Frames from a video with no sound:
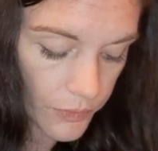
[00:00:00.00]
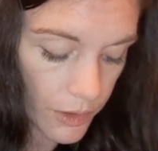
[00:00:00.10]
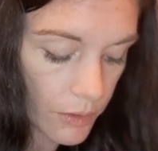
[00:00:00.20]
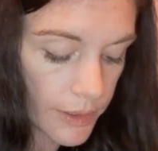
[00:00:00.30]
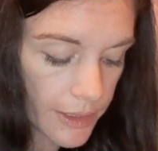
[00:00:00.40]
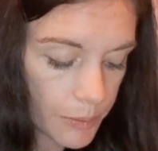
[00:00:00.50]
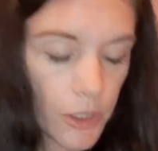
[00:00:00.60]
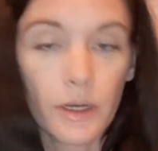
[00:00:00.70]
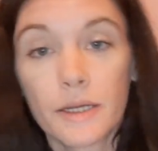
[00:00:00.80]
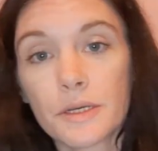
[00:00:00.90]
Oh,
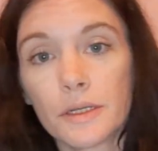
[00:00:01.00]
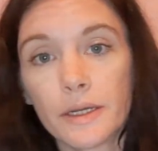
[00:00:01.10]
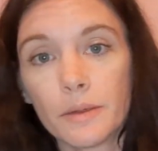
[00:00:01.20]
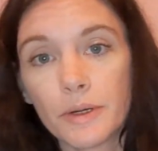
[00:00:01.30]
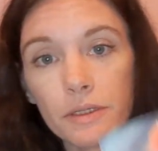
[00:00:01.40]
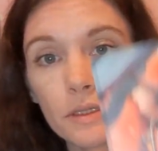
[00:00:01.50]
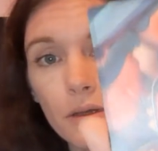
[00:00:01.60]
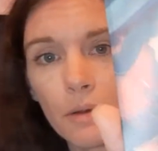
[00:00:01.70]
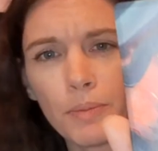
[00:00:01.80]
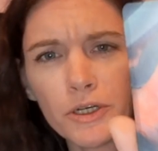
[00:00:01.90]
ladybug. I saw ladybugs,
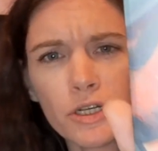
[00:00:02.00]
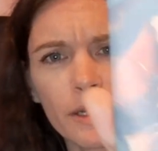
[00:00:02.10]
a bunch